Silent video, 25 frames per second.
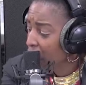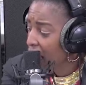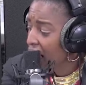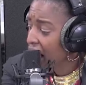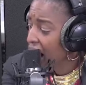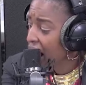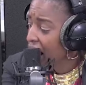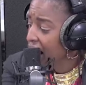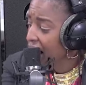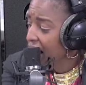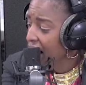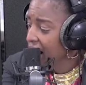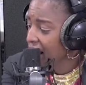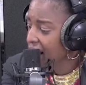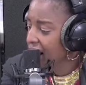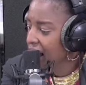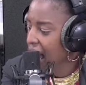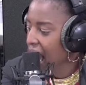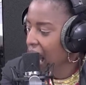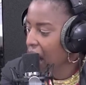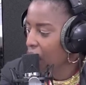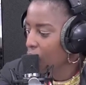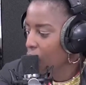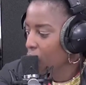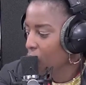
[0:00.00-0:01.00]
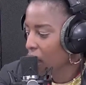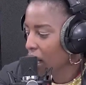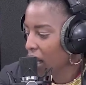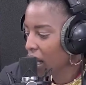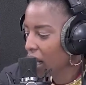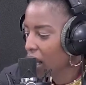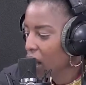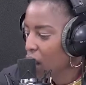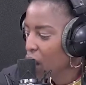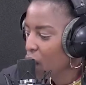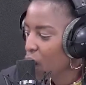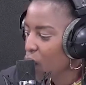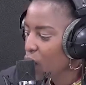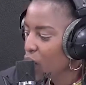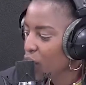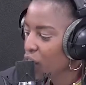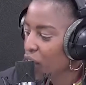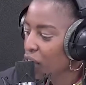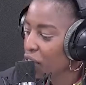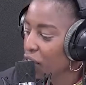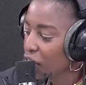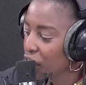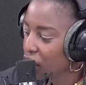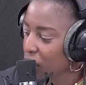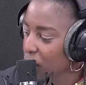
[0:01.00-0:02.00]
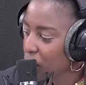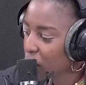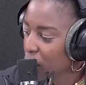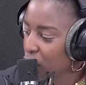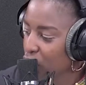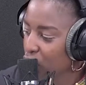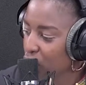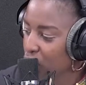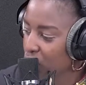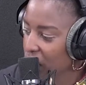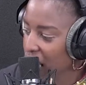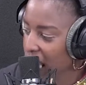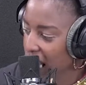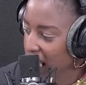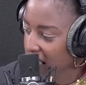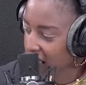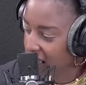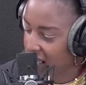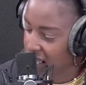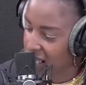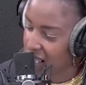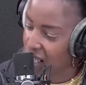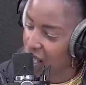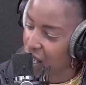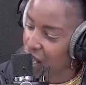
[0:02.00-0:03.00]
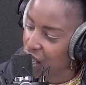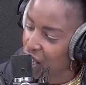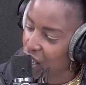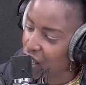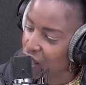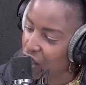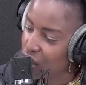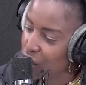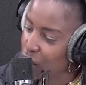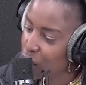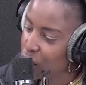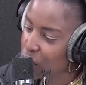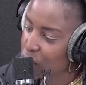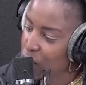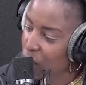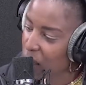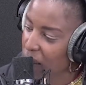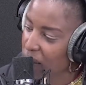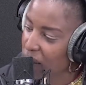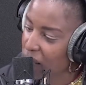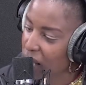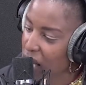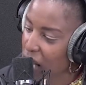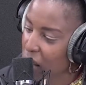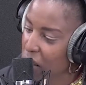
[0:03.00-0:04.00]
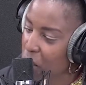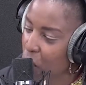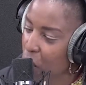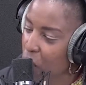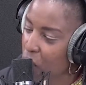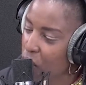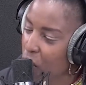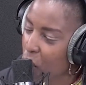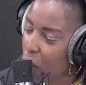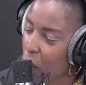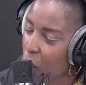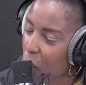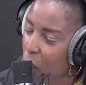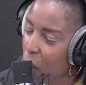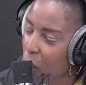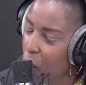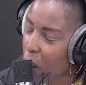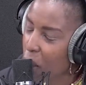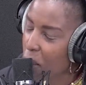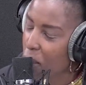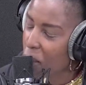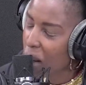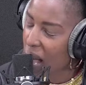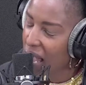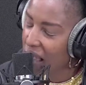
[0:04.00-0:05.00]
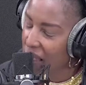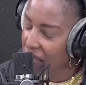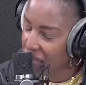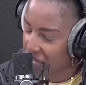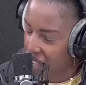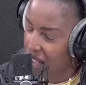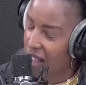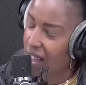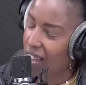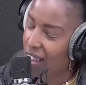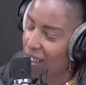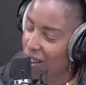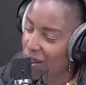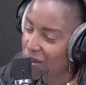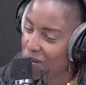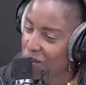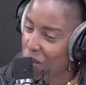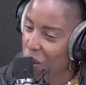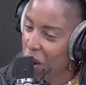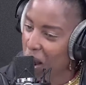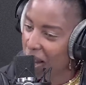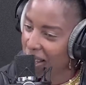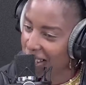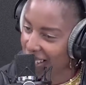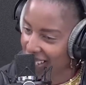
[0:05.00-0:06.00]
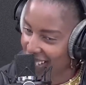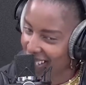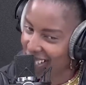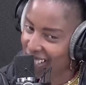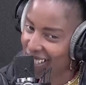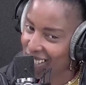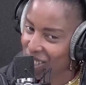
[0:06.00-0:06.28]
in this hour, we've got a very special guest. She goes by the name of Wamaitha Mwangi.